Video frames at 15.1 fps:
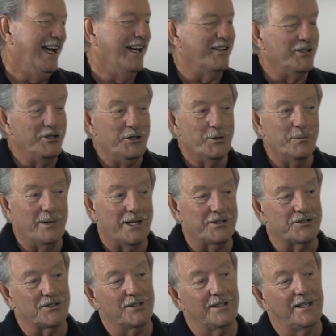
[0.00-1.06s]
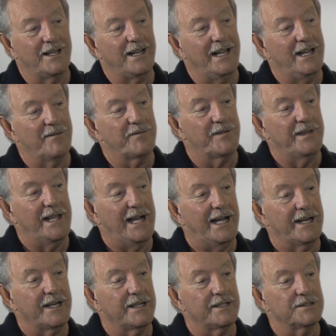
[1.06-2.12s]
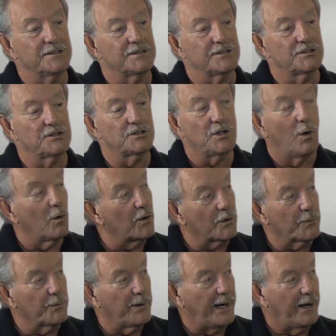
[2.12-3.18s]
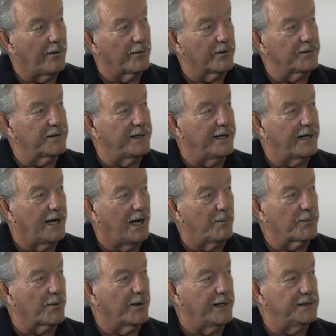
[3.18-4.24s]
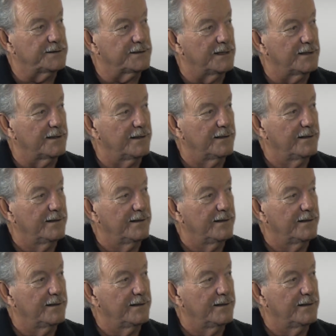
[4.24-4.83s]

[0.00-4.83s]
And you mentioned if that is solar powered that operates it,